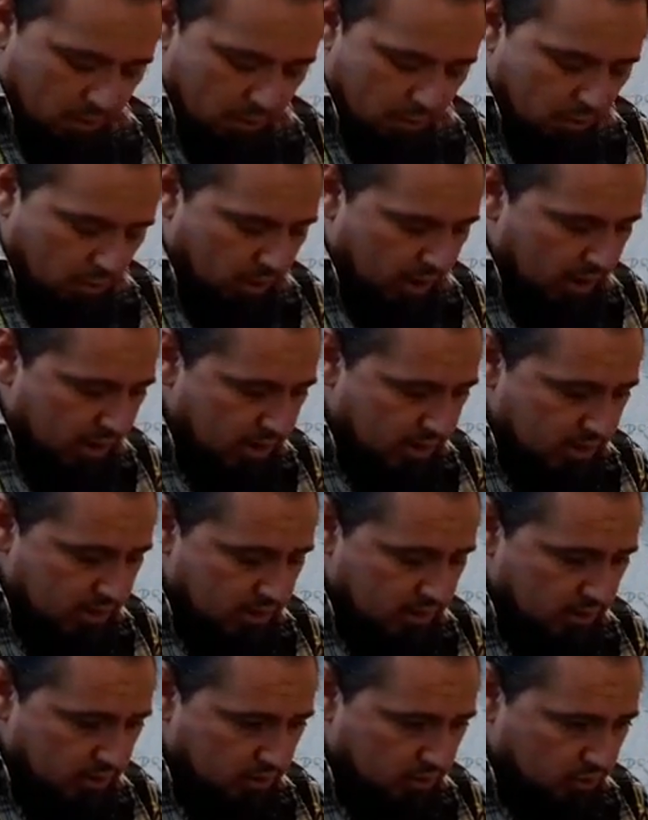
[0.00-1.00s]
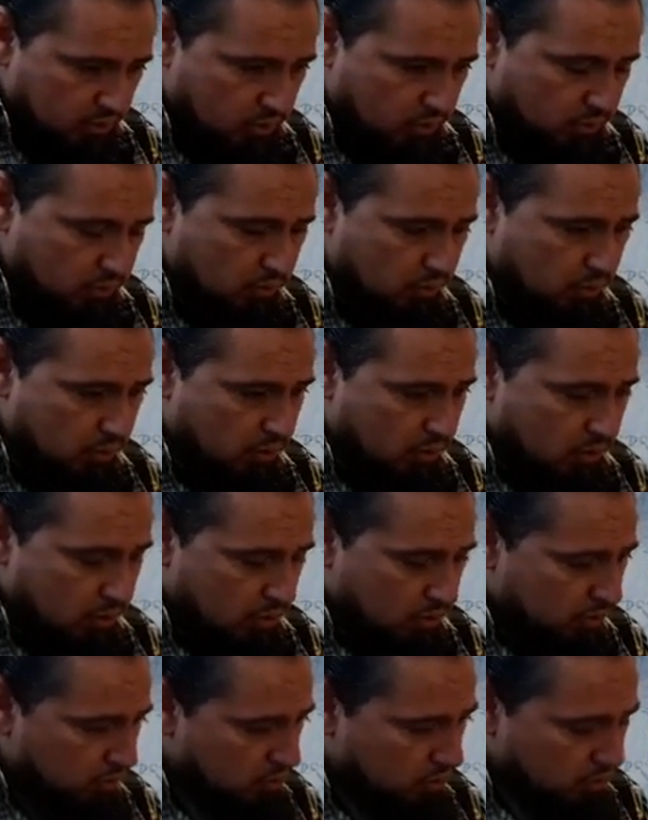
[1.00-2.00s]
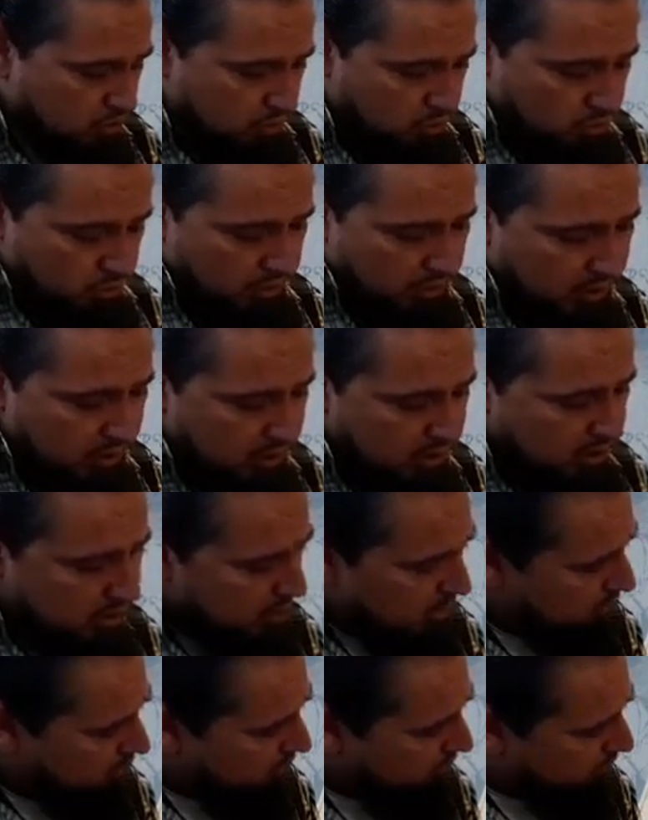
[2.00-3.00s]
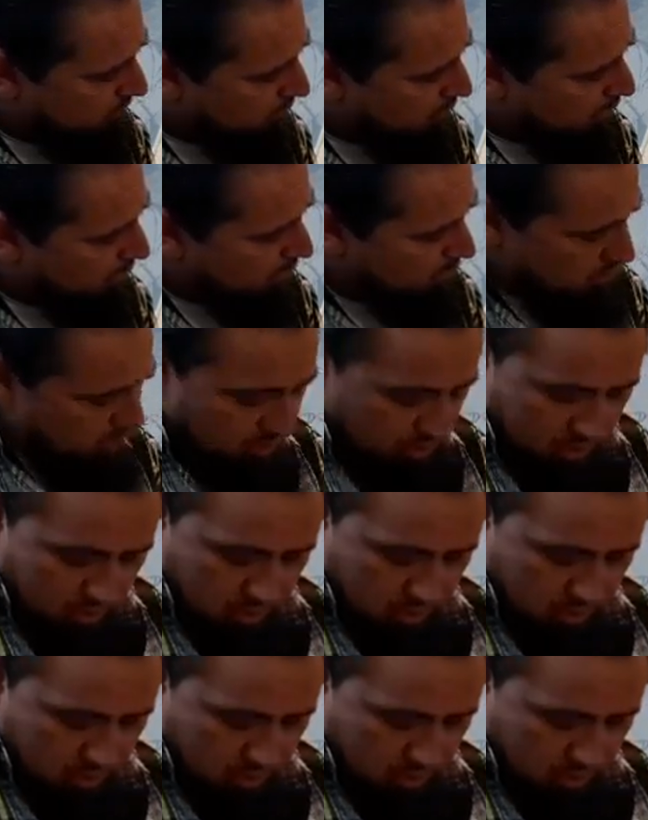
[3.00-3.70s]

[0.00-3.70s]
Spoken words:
1, 2, 3, 4.